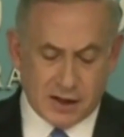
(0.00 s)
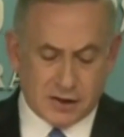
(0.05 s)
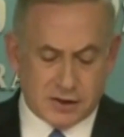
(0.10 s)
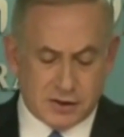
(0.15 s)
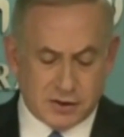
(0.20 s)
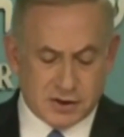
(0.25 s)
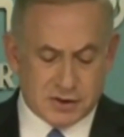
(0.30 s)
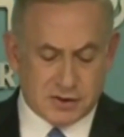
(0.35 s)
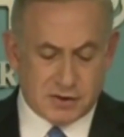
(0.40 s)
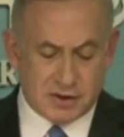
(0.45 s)
to
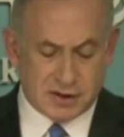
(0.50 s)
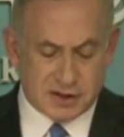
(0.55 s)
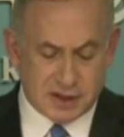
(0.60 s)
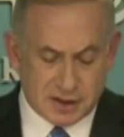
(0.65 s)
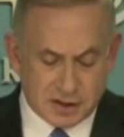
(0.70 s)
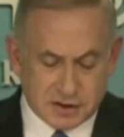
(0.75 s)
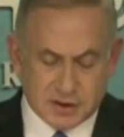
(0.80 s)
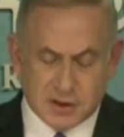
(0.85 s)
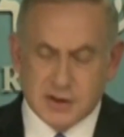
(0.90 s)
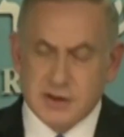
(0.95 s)
Israel's
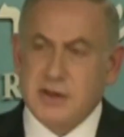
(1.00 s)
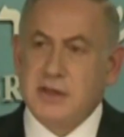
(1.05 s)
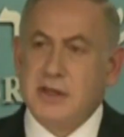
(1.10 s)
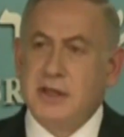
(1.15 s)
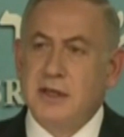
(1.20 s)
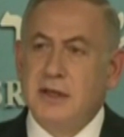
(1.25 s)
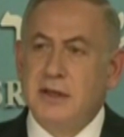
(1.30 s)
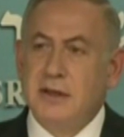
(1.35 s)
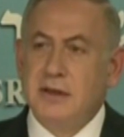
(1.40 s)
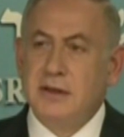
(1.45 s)
interests
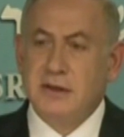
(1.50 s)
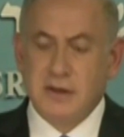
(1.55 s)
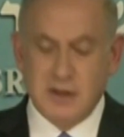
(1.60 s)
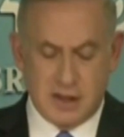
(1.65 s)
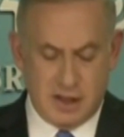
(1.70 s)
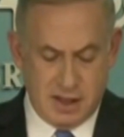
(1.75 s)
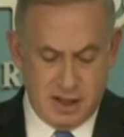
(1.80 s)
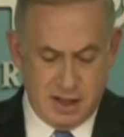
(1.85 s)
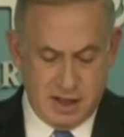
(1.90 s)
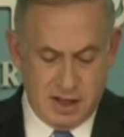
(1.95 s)

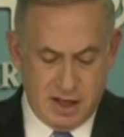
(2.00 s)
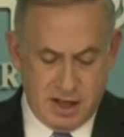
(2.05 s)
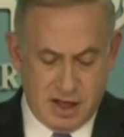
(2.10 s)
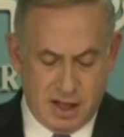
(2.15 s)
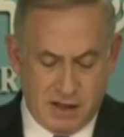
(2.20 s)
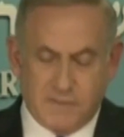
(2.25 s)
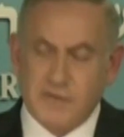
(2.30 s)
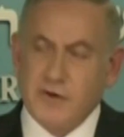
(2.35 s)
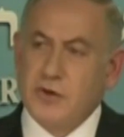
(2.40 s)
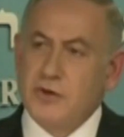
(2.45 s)
and
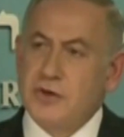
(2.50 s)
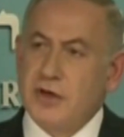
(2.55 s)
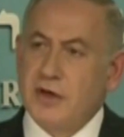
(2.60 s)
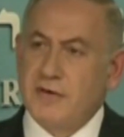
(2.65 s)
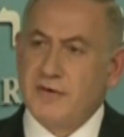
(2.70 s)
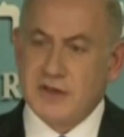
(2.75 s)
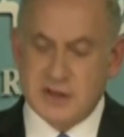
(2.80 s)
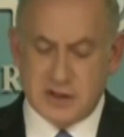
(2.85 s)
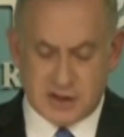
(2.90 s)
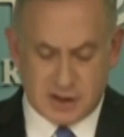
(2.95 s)
the future of
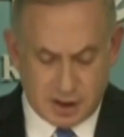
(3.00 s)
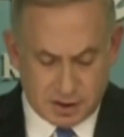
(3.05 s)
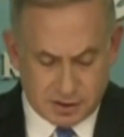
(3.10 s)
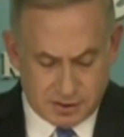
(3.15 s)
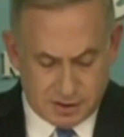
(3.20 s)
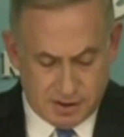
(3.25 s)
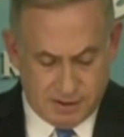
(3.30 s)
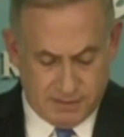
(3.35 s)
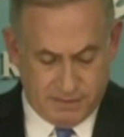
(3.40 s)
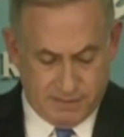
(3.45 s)
its
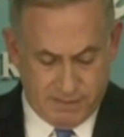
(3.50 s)
children,